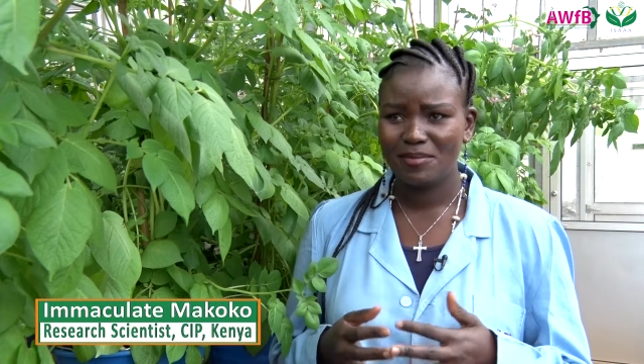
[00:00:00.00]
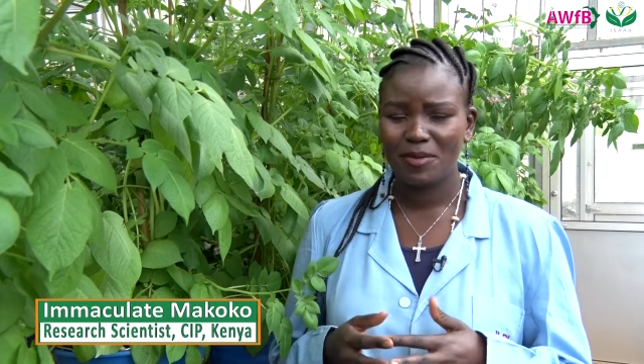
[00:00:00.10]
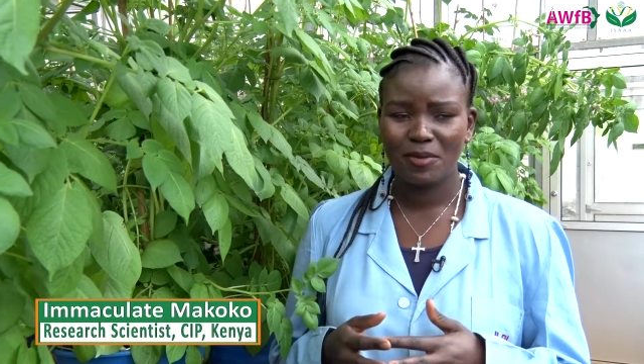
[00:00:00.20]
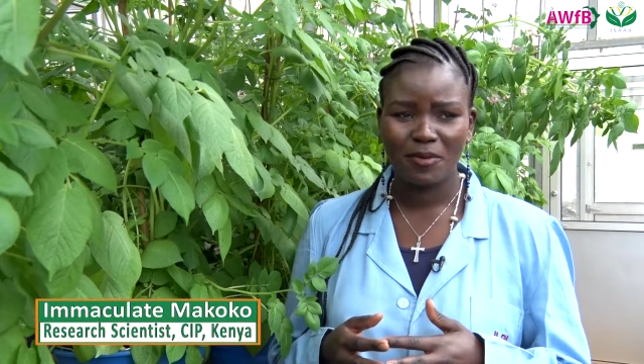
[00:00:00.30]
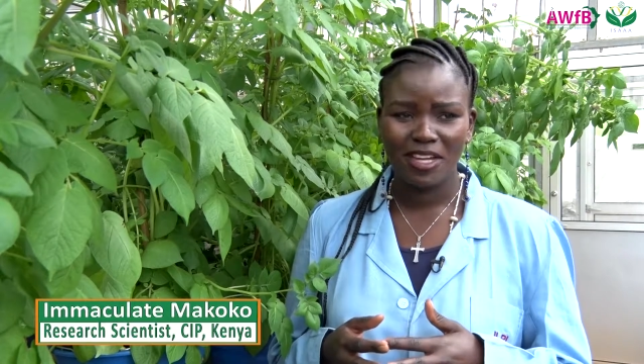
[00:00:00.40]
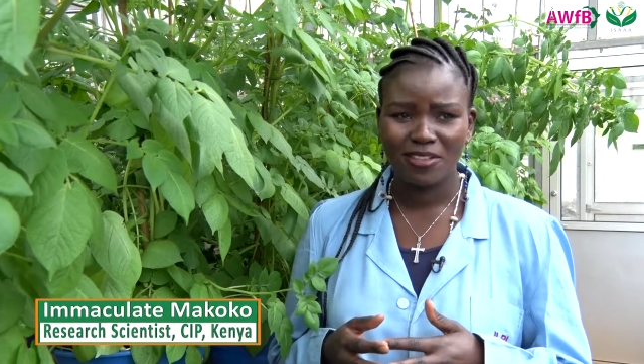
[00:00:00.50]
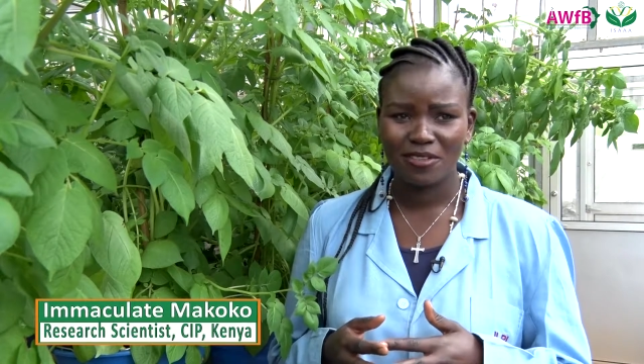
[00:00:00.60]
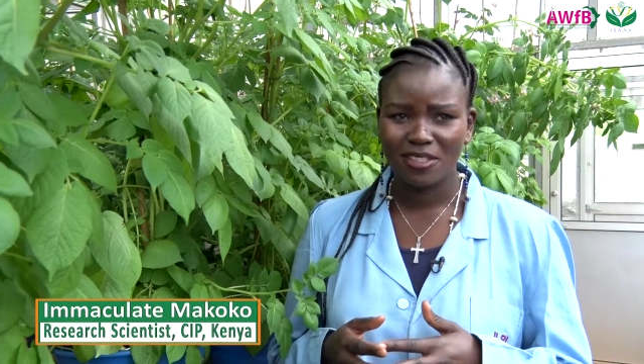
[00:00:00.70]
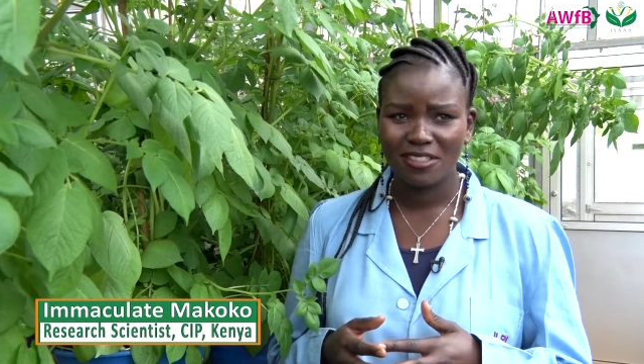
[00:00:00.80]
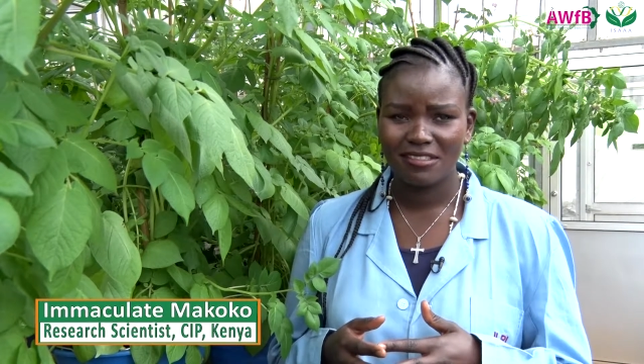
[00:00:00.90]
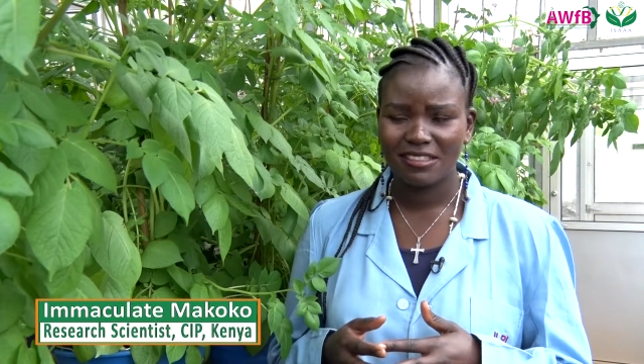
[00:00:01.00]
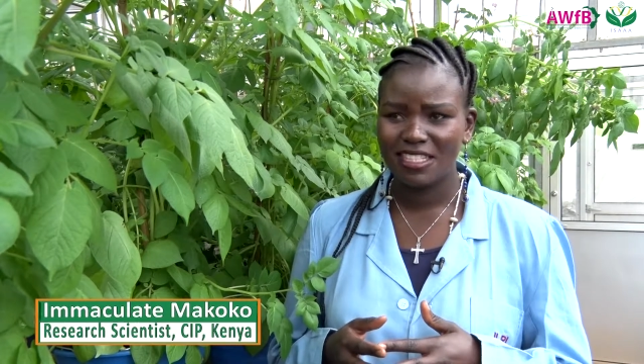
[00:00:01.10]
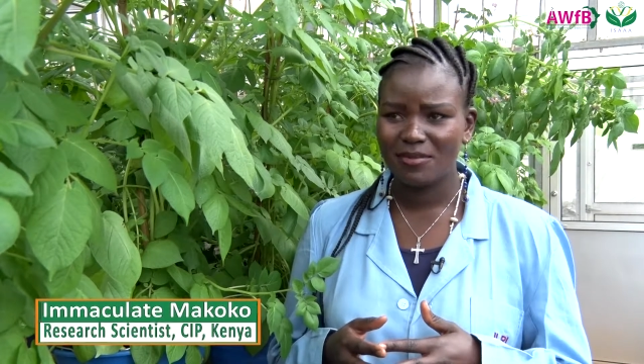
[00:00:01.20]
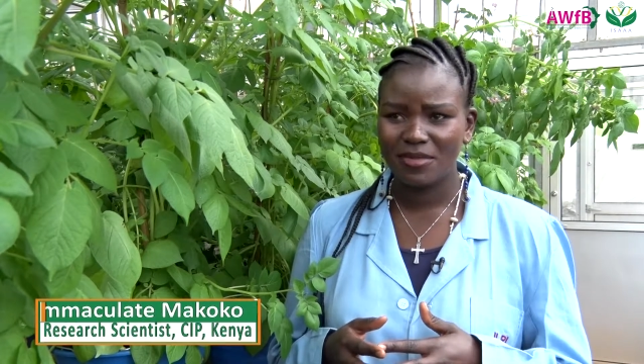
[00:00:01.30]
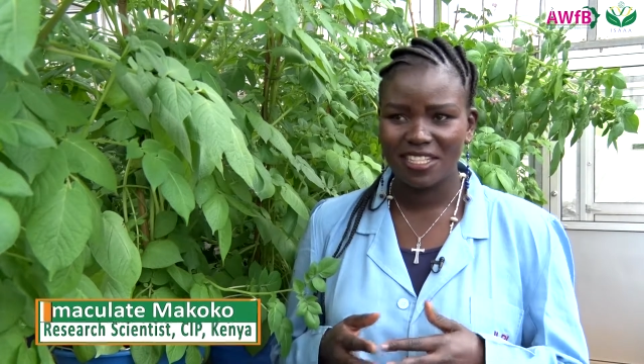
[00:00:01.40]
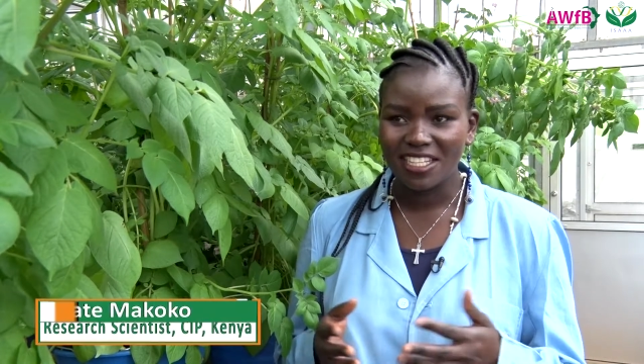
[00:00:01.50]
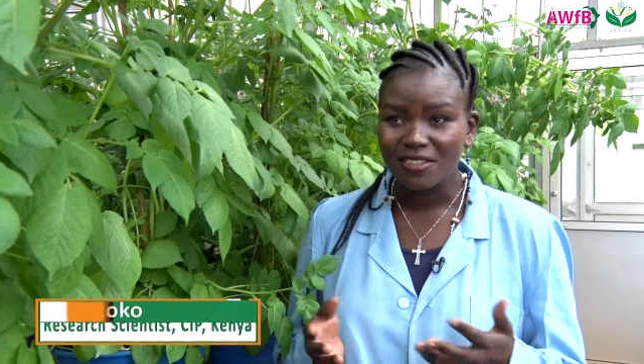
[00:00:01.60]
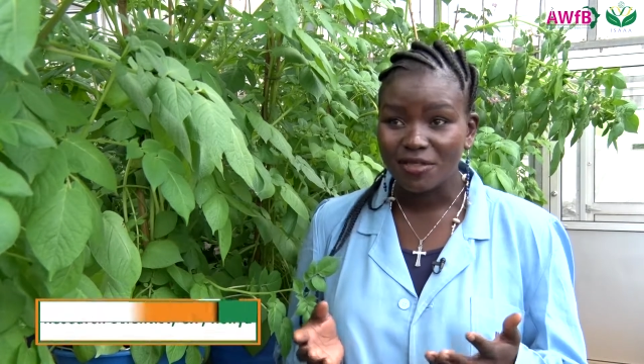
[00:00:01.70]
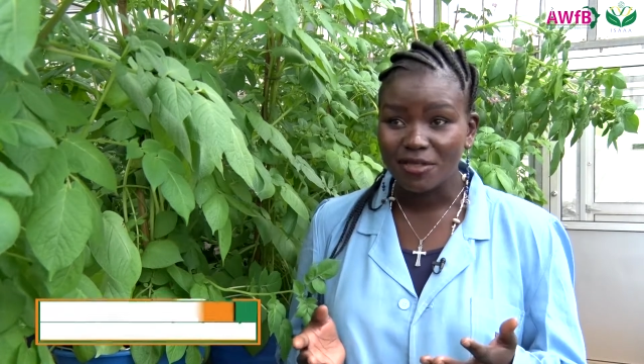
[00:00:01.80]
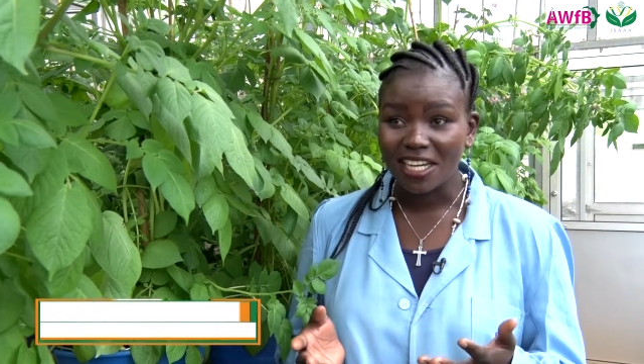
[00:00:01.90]
People might not really
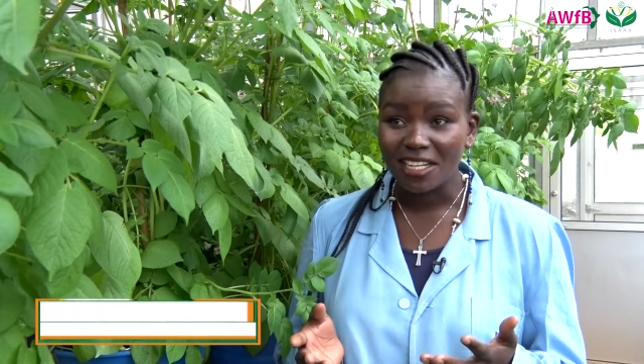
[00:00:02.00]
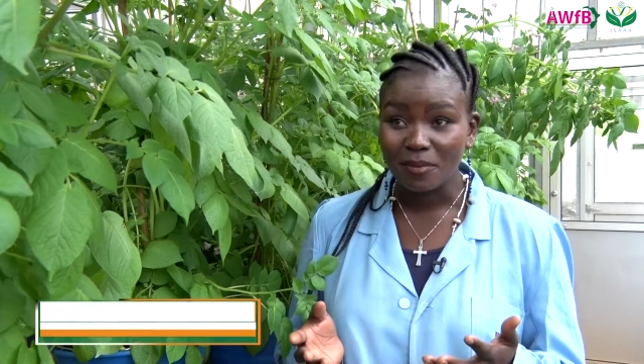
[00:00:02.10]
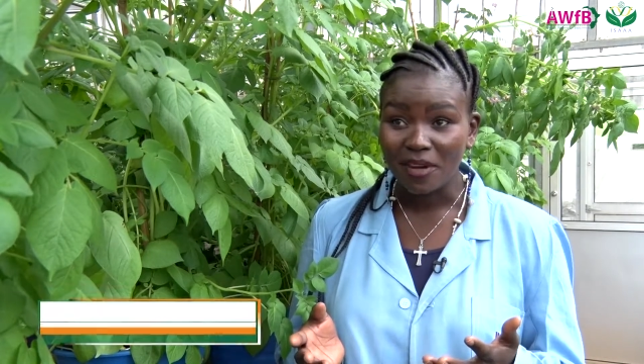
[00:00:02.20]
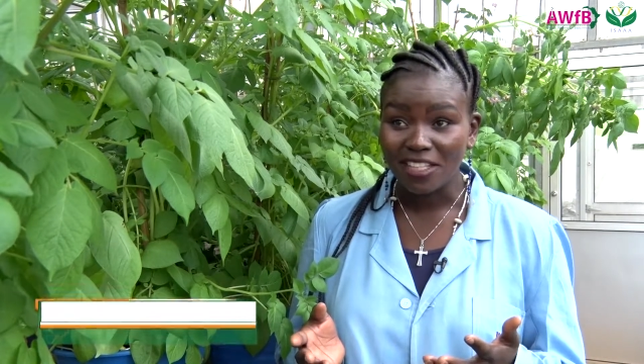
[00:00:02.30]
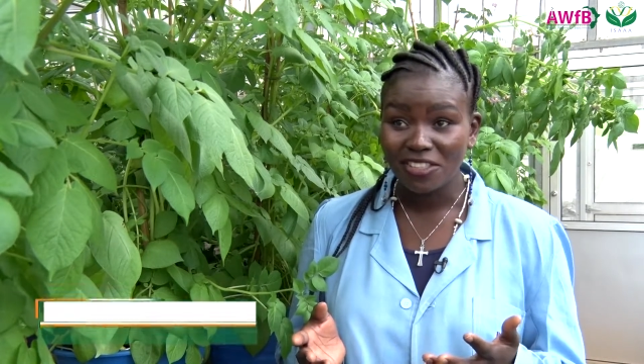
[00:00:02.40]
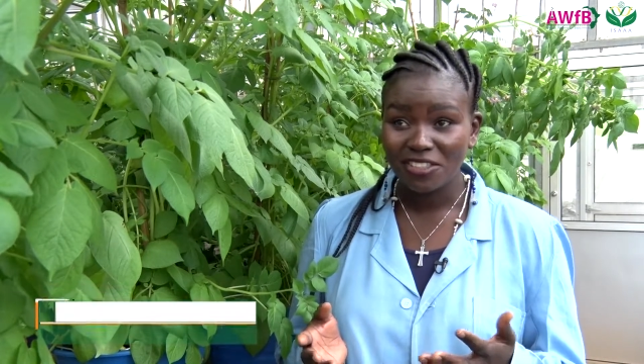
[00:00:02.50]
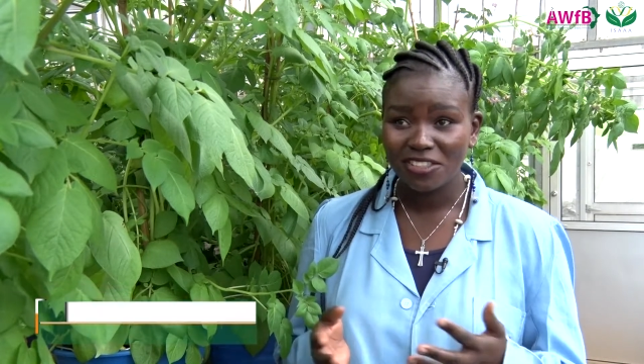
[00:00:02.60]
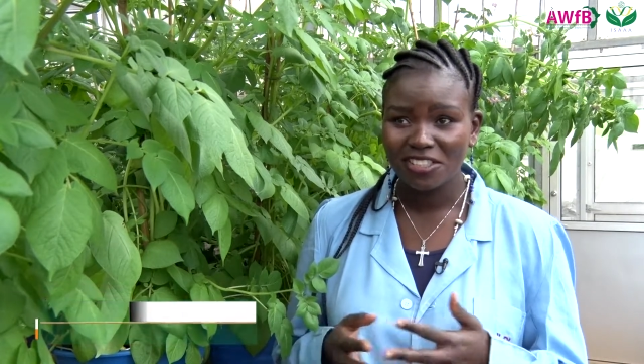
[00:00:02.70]
believe you that much.